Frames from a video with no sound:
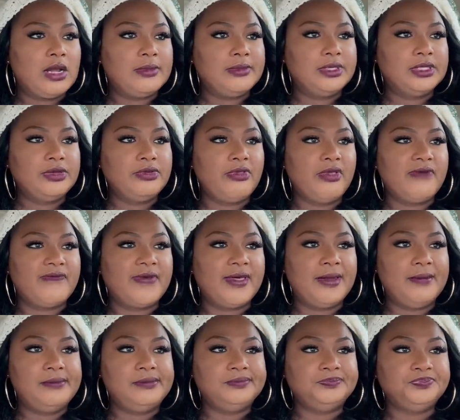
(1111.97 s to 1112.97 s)
I don't know if
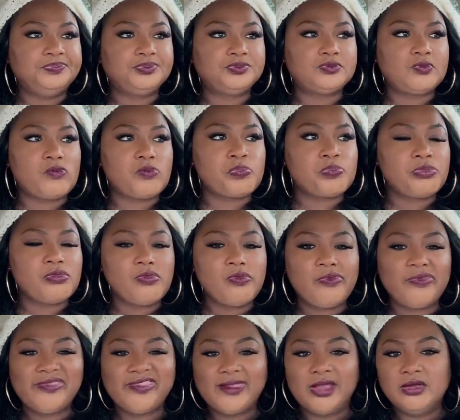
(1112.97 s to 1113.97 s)
I'm
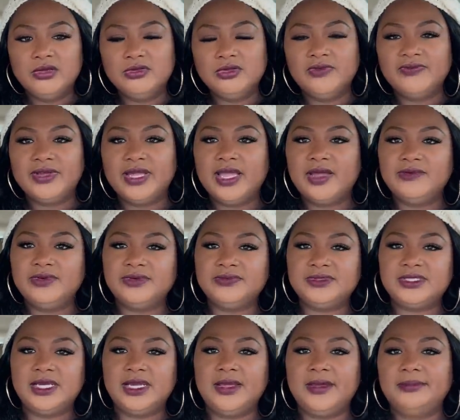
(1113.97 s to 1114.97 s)
I don't know if I have enough
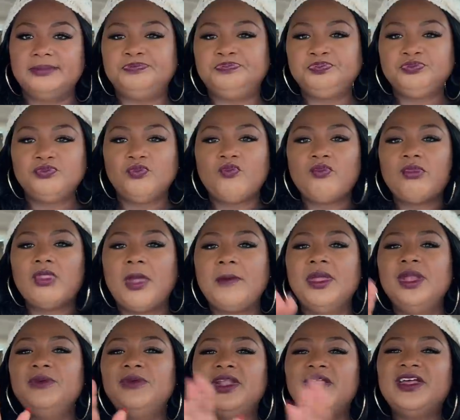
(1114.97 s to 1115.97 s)
time.
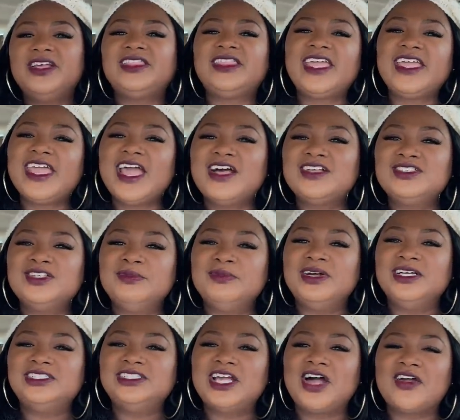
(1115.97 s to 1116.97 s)
But anyway, thank y'all so
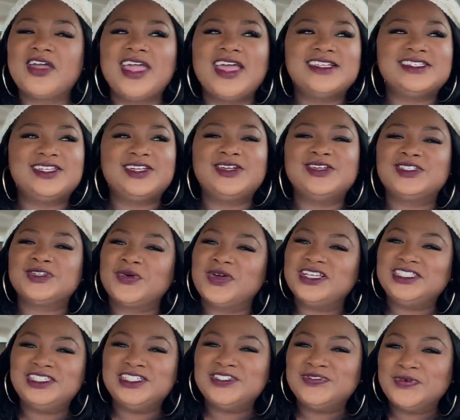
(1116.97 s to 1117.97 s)
much. Y'all can answer those
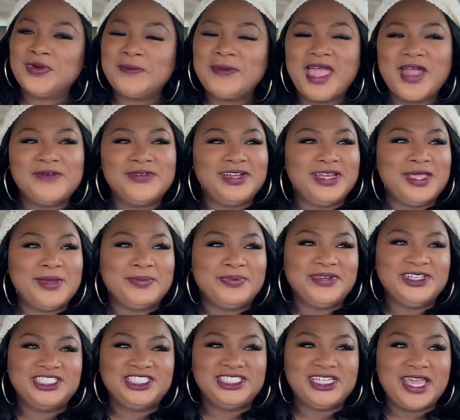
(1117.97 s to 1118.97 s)
questions for me. I really
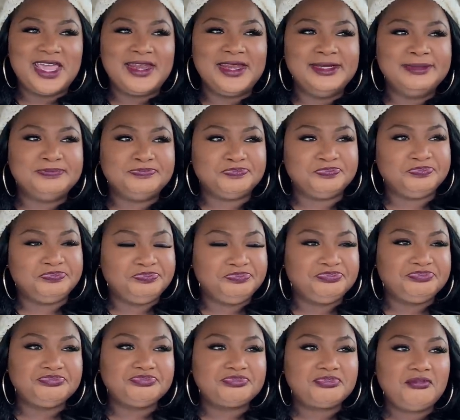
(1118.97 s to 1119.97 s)
appreciate it.
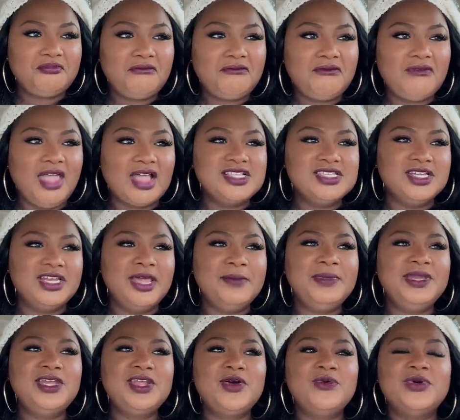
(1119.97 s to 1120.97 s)
So let
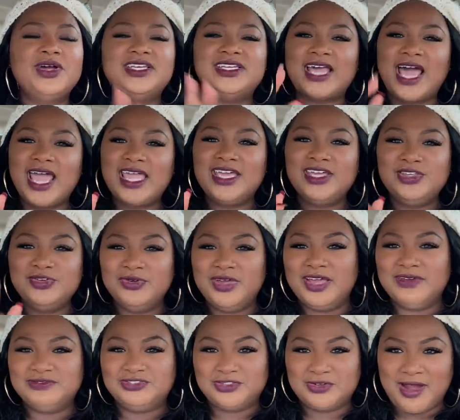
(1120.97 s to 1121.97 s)
me know what diet you
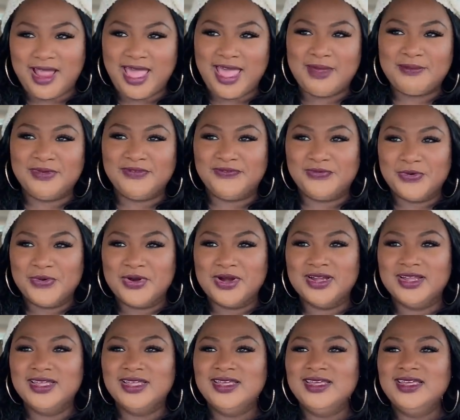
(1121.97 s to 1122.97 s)
have tried
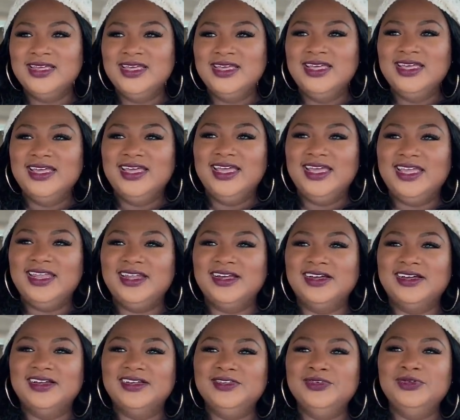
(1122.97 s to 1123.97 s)
before. And
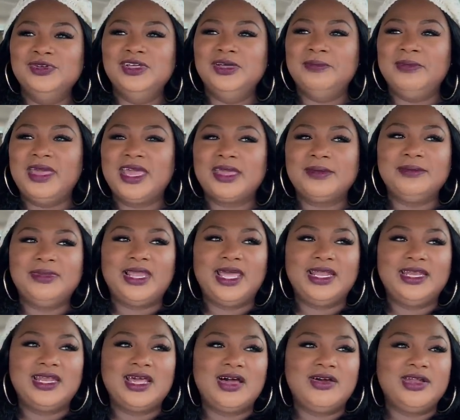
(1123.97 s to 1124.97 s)
uh you look back and be
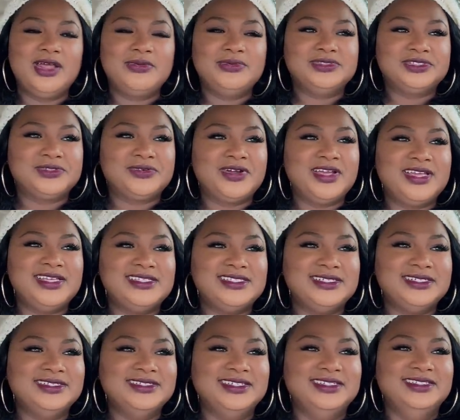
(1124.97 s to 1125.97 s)
like, dawg, that was crazy.